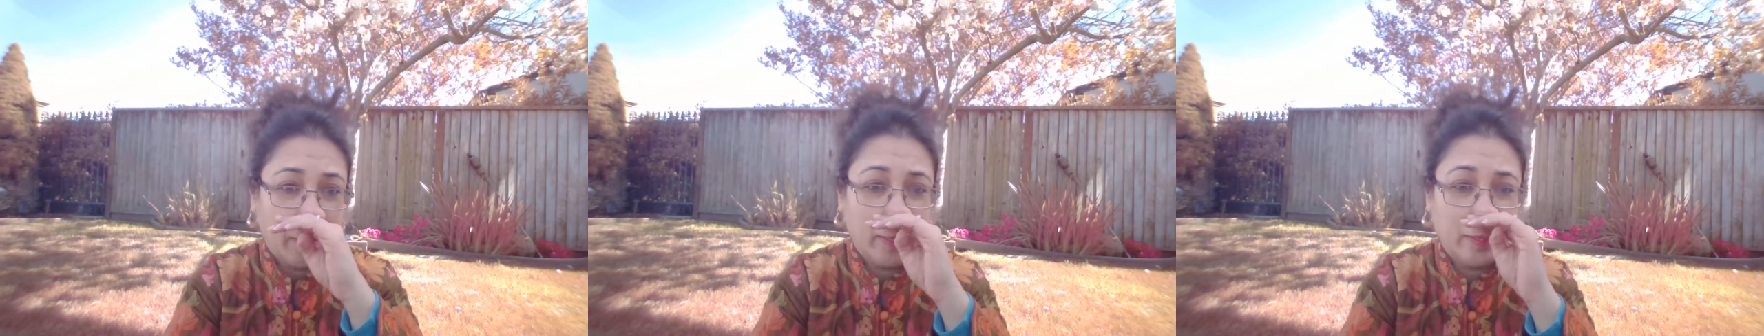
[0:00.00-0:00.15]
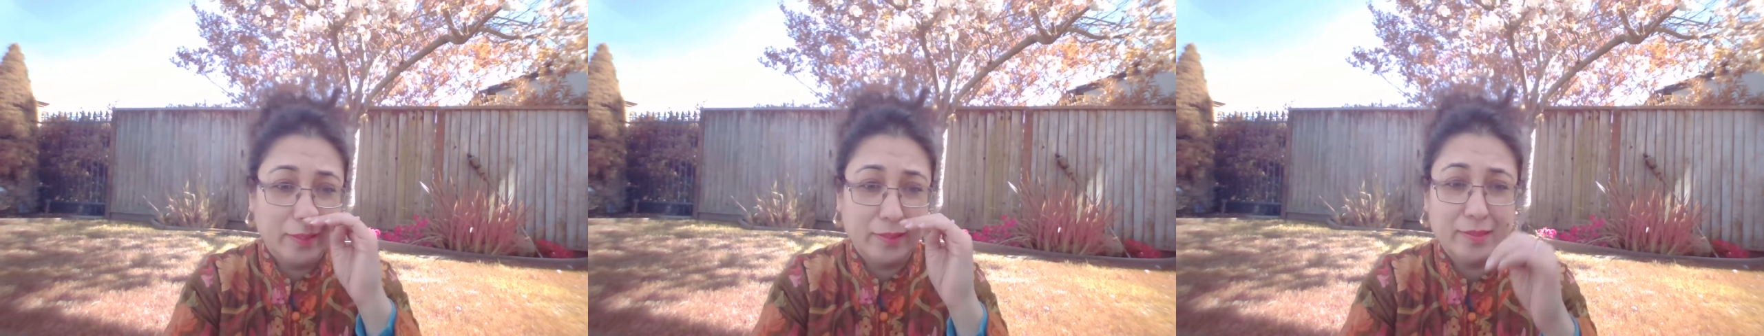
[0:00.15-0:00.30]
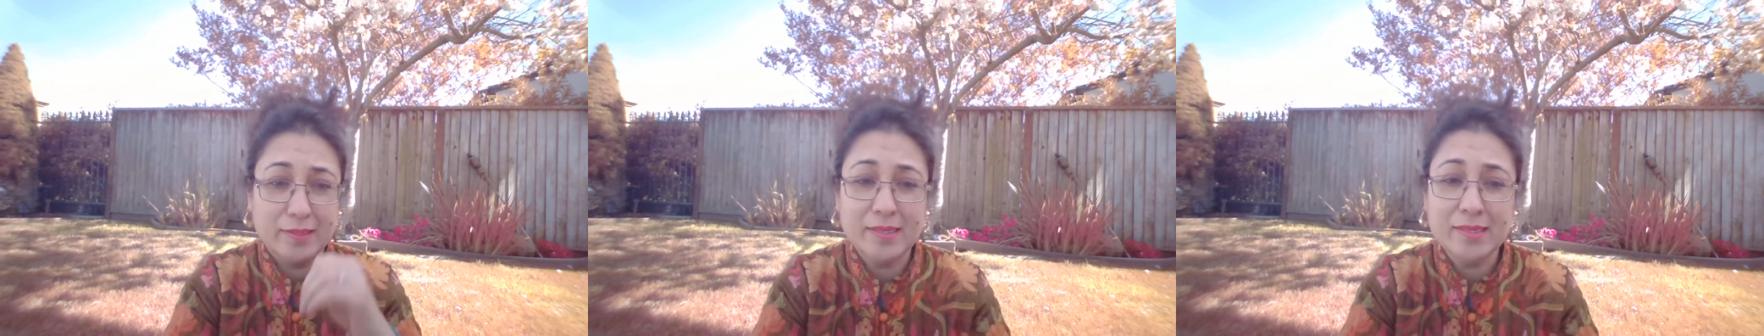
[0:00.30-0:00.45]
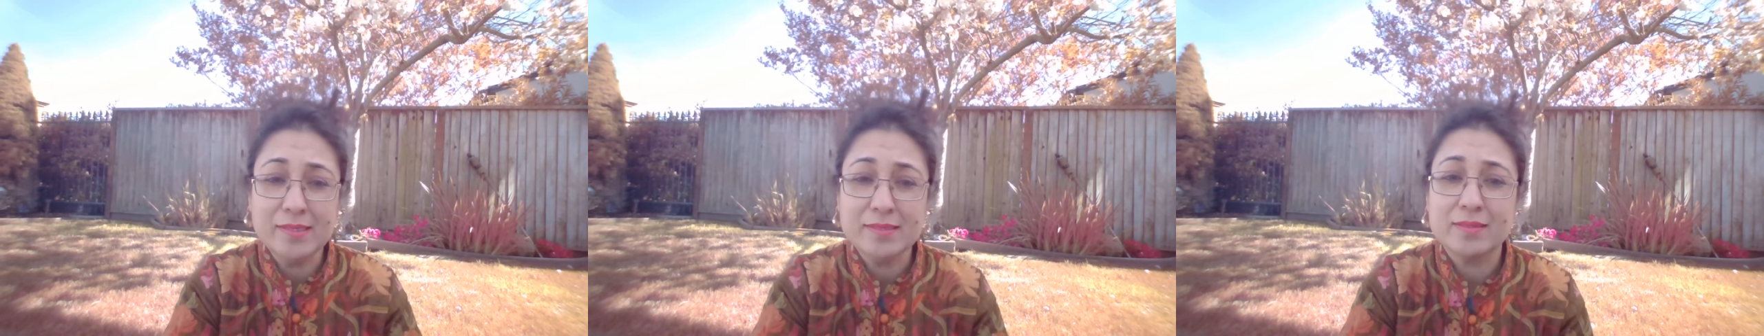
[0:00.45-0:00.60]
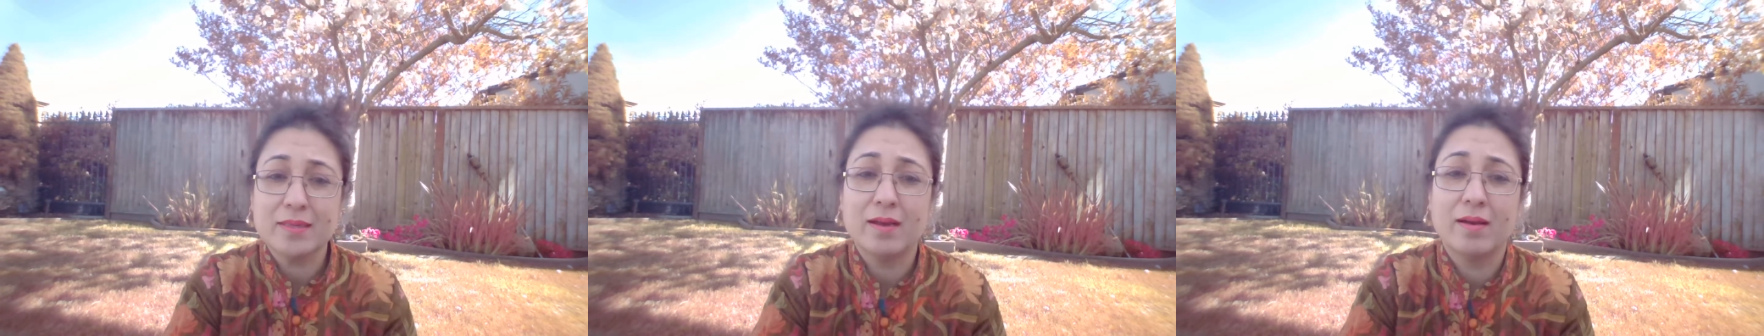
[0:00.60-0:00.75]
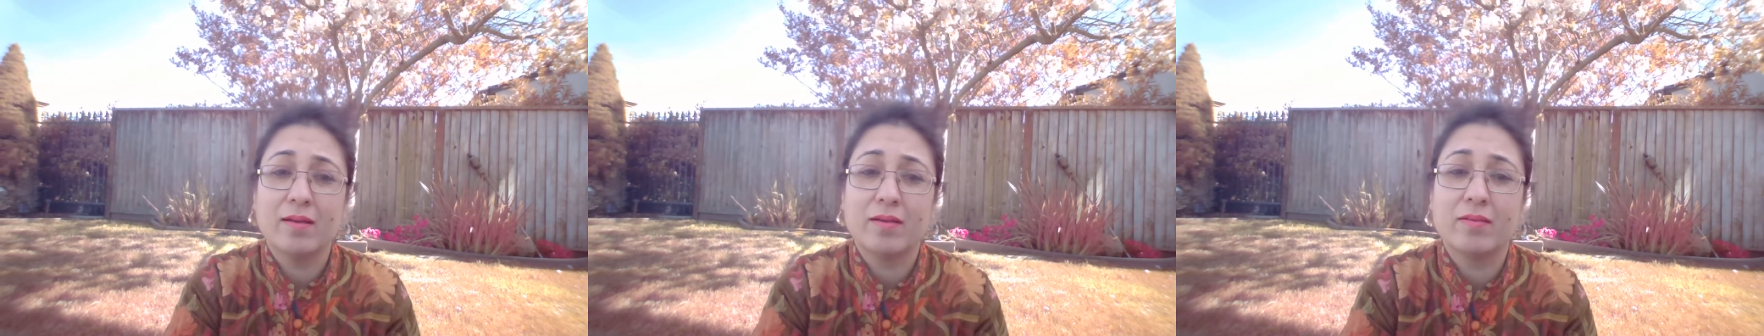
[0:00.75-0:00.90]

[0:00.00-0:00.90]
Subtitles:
And this